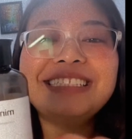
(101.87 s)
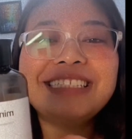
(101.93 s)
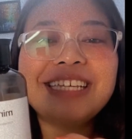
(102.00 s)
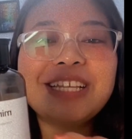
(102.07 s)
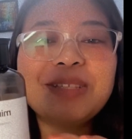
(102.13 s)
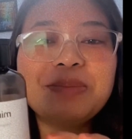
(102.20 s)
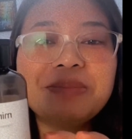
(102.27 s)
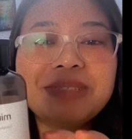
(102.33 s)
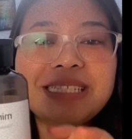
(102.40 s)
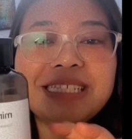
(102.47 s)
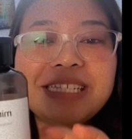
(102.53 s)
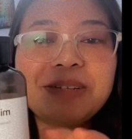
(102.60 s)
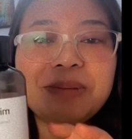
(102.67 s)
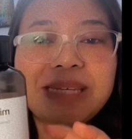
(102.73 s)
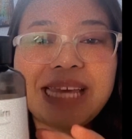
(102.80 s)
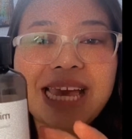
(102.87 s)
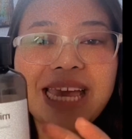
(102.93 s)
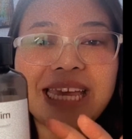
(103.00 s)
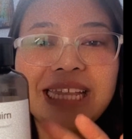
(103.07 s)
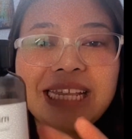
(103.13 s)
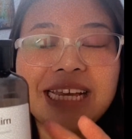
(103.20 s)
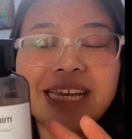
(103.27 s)
adum sinaba
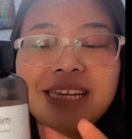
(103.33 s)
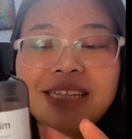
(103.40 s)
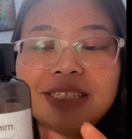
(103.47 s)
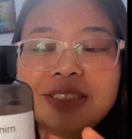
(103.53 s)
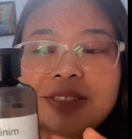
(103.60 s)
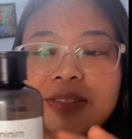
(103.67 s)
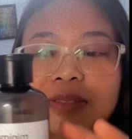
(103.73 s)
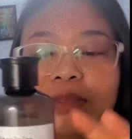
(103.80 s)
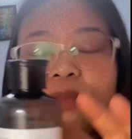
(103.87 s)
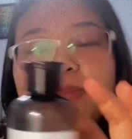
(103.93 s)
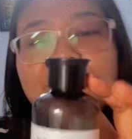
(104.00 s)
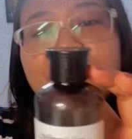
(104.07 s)
yayan kale so